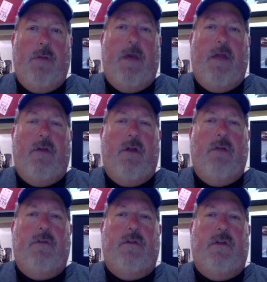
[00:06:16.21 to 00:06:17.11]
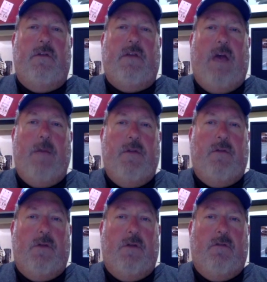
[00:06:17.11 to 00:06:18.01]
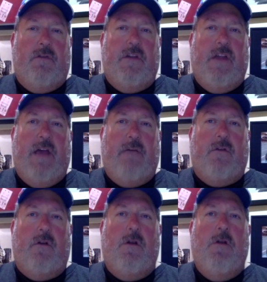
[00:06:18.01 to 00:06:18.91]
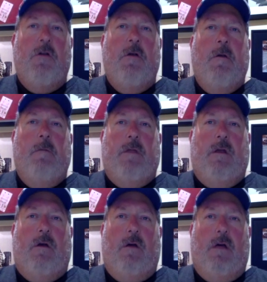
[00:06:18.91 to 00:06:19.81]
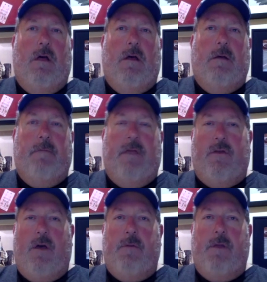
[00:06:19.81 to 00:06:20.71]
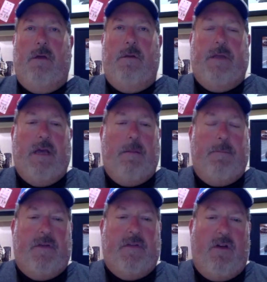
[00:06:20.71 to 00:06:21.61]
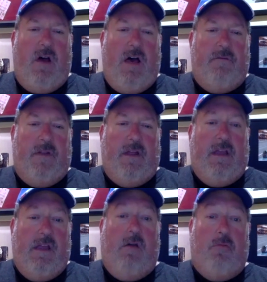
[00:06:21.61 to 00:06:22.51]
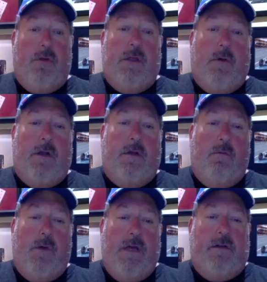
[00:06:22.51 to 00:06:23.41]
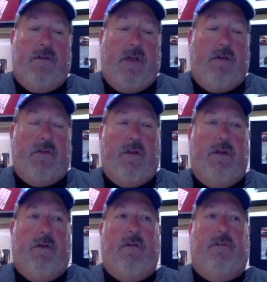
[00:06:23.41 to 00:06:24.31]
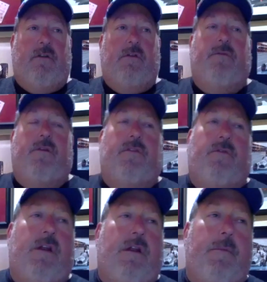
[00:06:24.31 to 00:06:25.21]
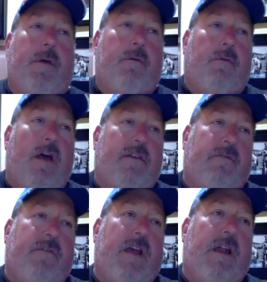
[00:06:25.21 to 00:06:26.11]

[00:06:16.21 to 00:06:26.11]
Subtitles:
I thought his comments were interesting after. I thought he'd be kind of pissed off and like, yeah, I really wanted to win because I was like, I was a little frustrated. I'm a Rossi fan.